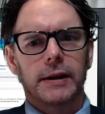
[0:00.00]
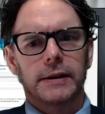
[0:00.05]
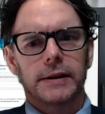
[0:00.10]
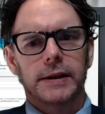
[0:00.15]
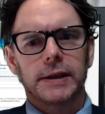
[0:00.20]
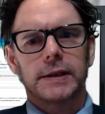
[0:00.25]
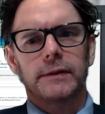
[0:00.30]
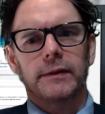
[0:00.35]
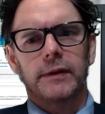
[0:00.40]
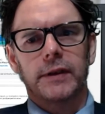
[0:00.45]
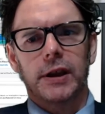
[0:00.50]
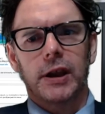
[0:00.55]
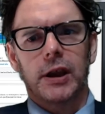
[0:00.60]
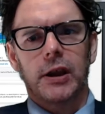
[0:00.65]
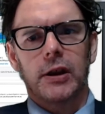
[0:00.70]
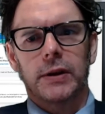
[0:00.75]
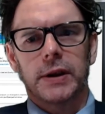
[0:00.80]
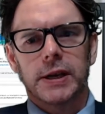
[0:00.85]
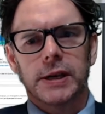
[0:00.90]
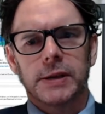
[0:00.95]
This
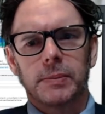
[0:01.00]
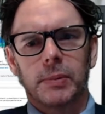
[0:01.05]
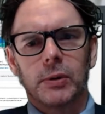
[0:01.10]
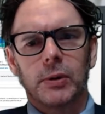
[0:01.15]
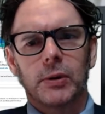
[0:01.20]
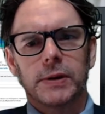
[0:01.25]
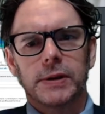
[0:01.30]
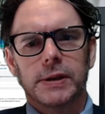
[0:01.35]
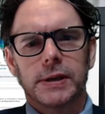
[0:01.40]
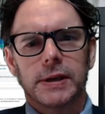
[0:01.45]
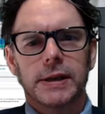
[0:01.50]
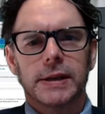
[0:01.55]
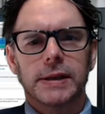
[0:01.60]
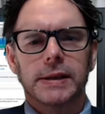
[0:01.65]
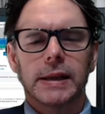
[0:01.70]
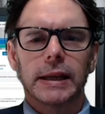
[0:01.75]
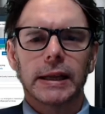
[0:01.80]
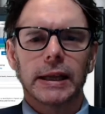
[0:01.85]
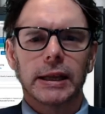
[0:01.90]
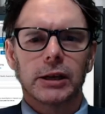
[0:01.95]
video explores this
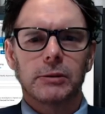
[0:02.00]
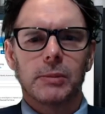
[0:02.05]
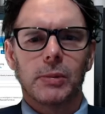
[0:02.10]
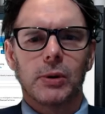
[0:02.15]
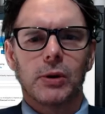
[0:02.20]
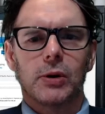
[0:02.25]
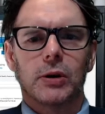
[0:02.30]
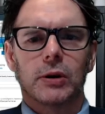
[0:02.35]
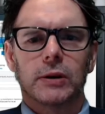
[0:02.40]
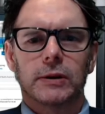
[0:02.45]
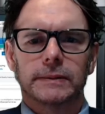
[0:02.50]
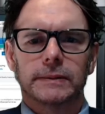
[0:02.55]
a little more.